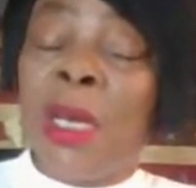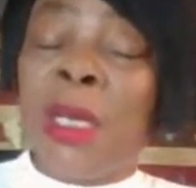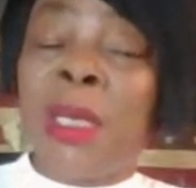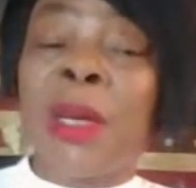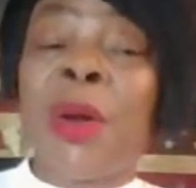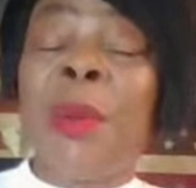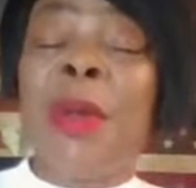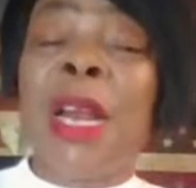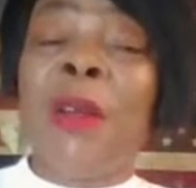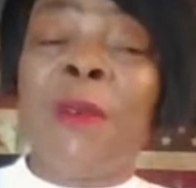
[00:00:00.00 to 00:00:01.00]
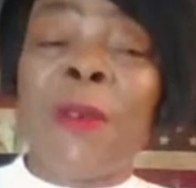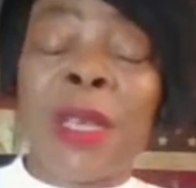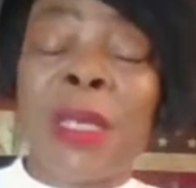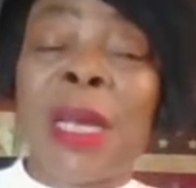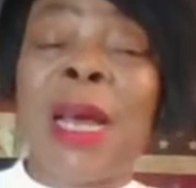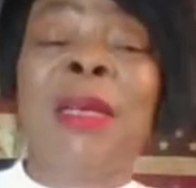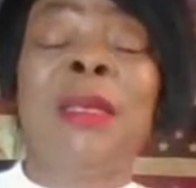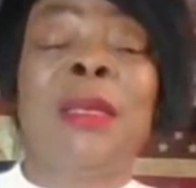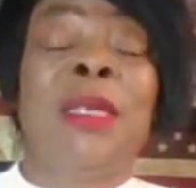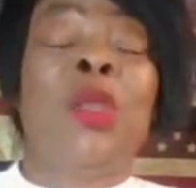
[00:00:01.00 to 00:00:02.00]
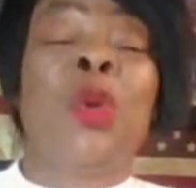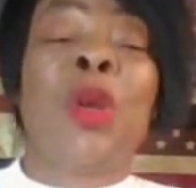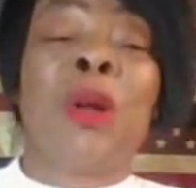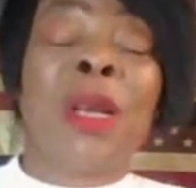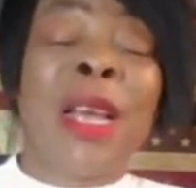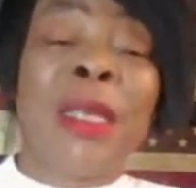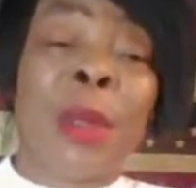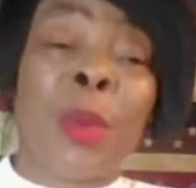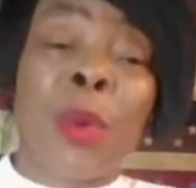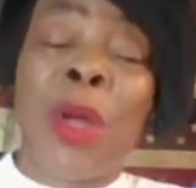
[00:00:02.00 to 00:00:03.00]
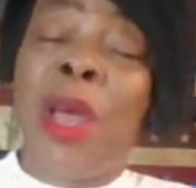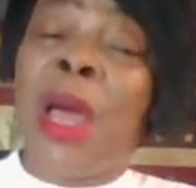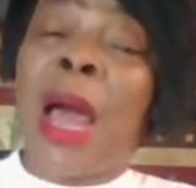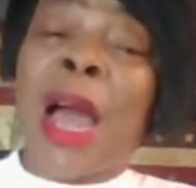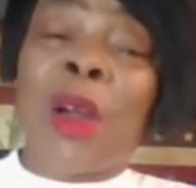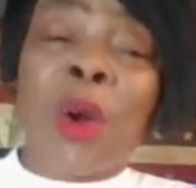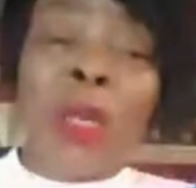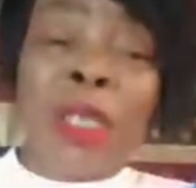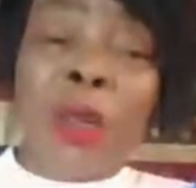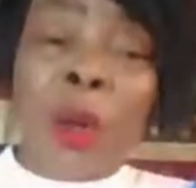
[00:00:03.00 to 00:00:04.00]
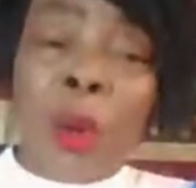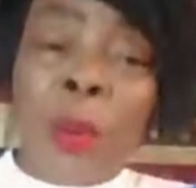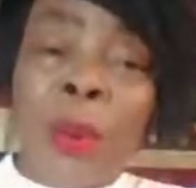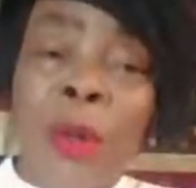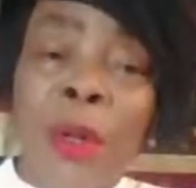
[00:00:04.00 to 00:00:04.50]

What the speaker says: it's a criminal offense and it's recognizable across the globe.